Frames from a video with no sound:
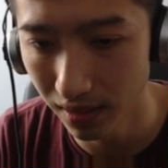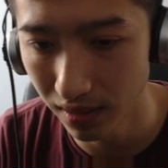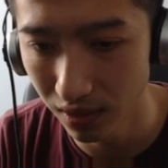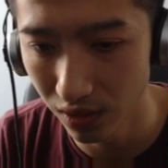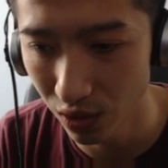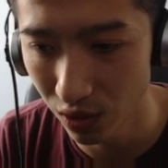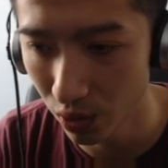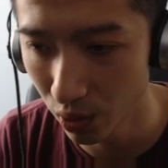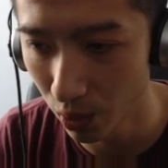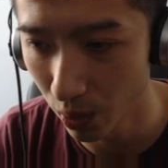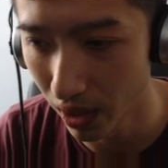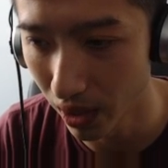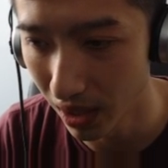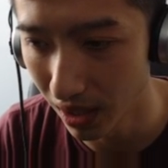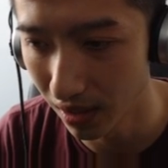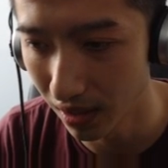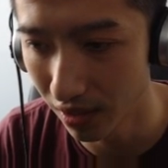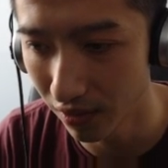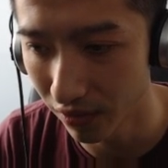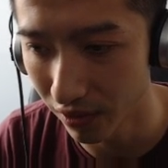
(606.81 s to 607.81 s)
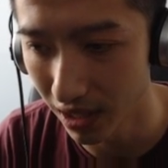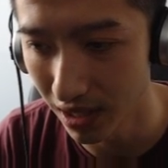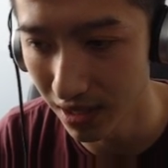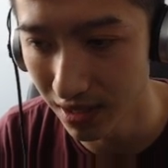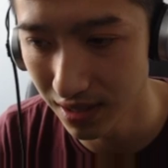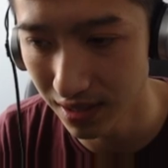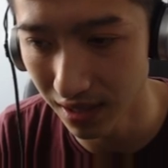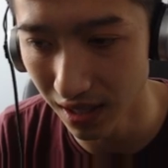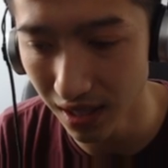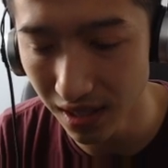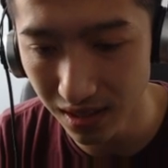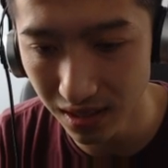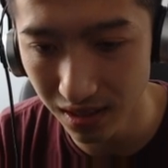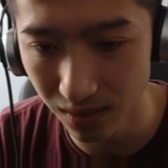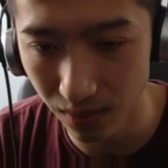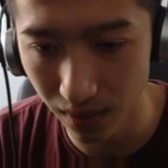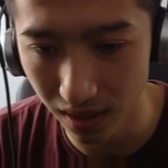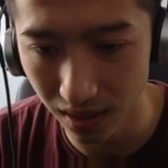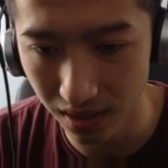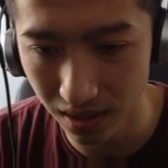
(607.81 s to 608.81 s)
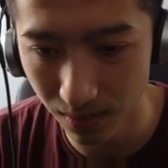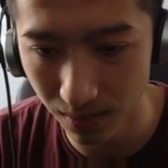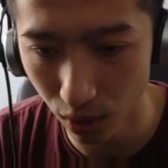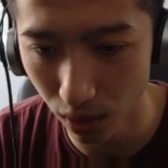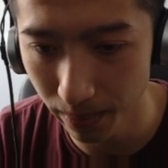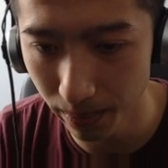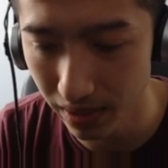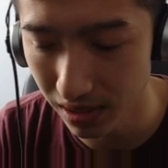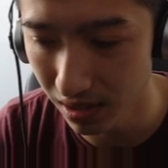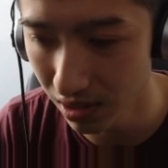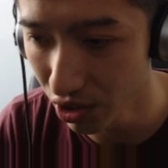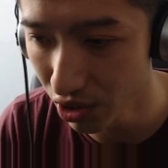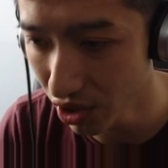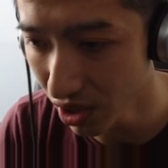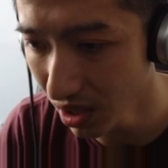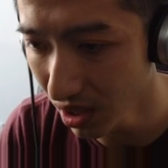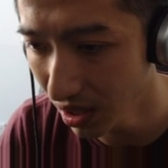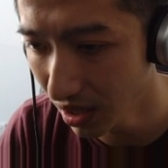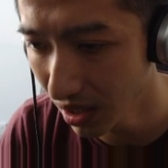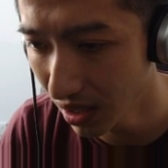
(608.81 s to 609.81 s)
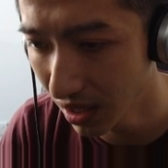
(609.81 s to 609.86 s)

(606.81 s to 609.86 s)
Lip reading: to 23 cents with a small position,